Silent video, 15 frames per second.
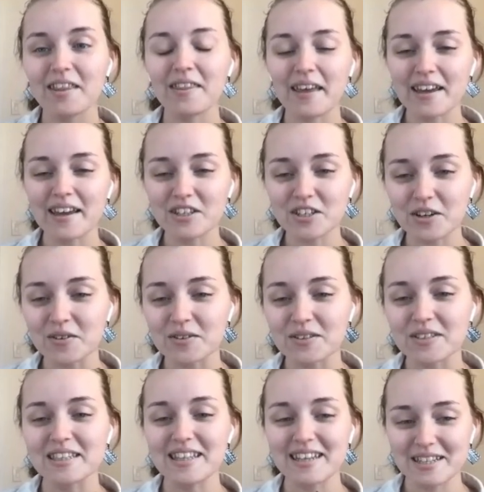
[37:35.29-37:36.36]
they chose
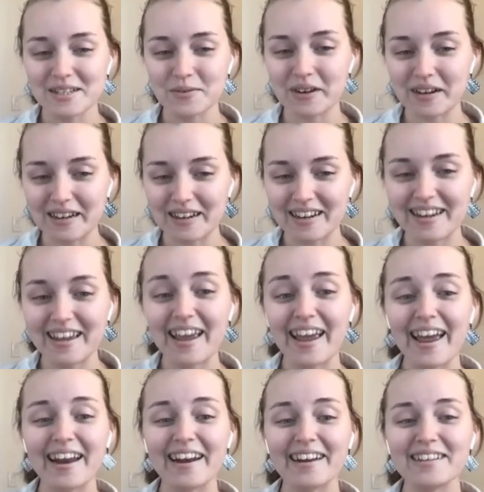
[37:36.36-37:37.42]
this one.
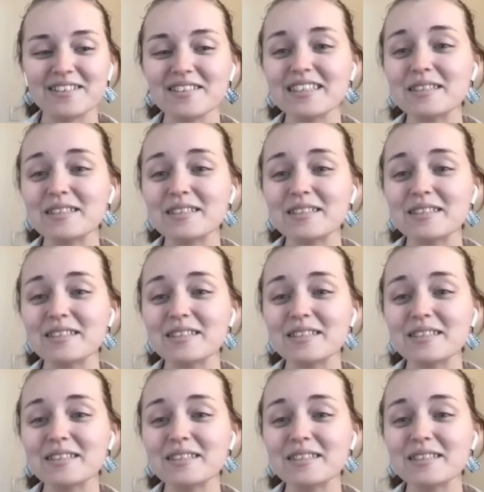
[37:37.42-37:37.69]
And as soon as